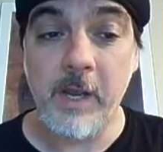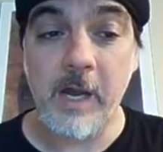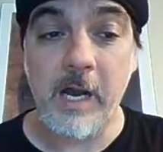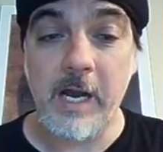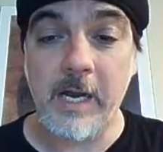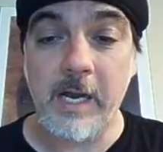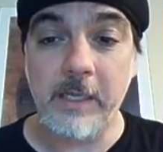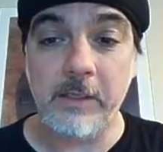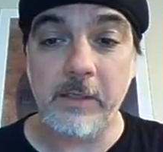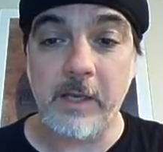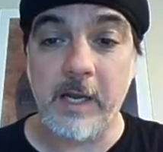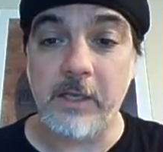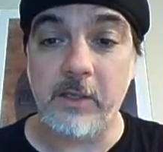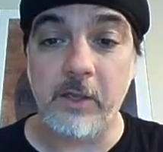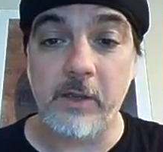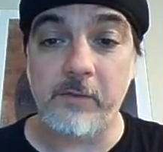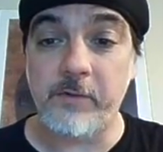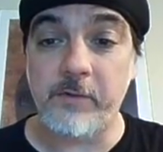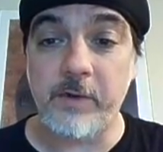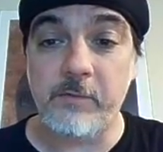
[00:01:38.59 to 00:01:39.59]
I
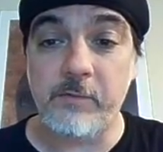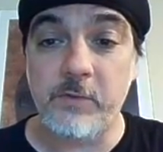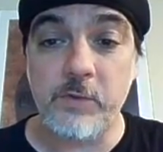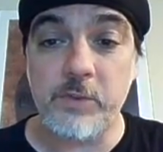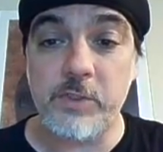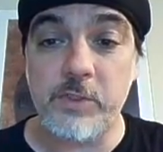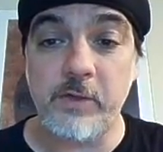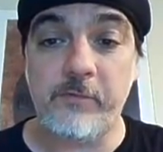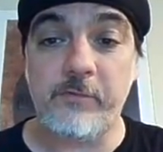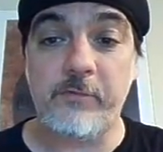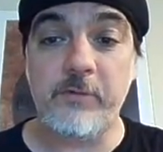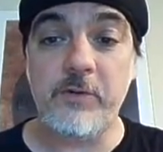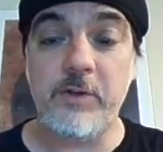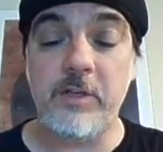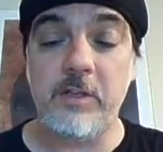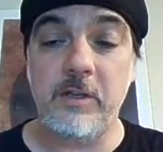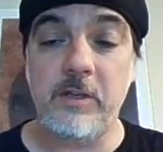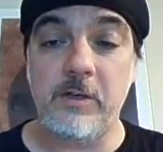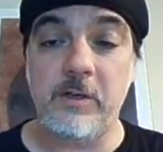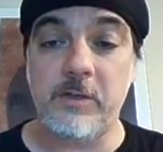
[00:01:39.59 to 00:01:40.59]
love it. I've used it for
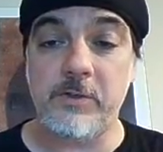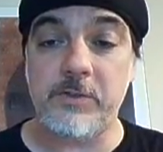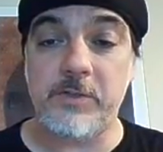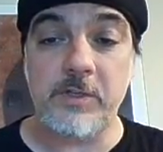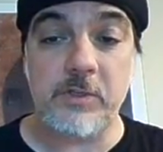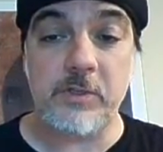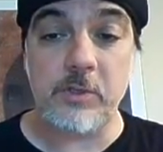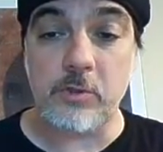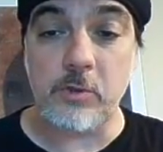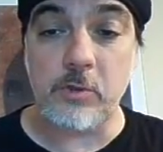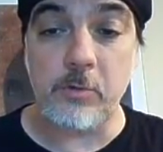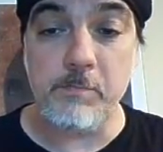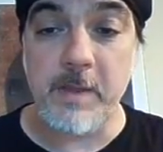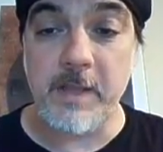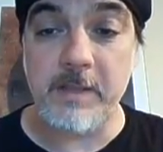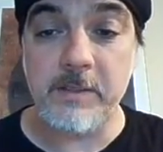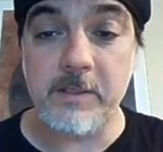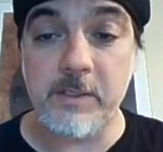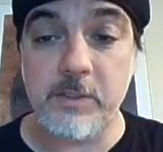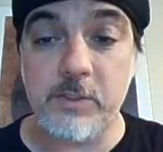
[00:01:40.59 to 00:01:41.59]
years. It's a
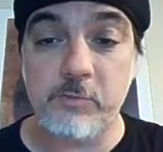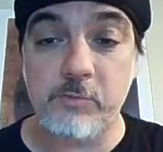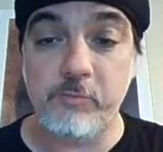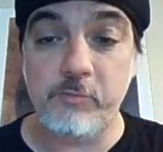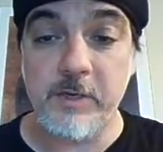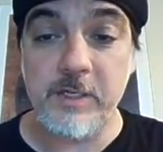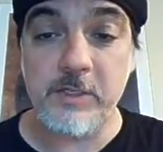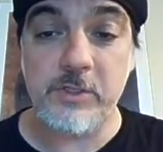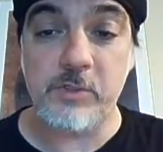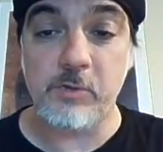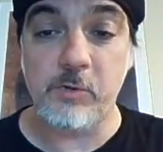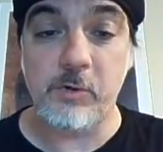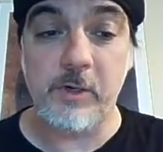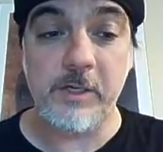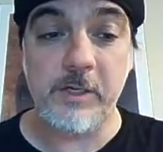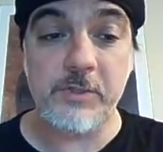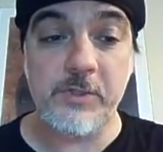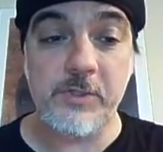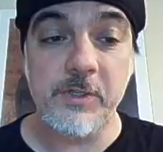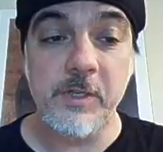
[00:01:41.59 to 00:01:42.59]
tremendous
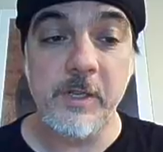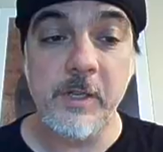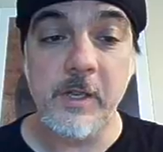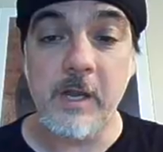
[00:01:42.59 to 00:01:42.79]
resource.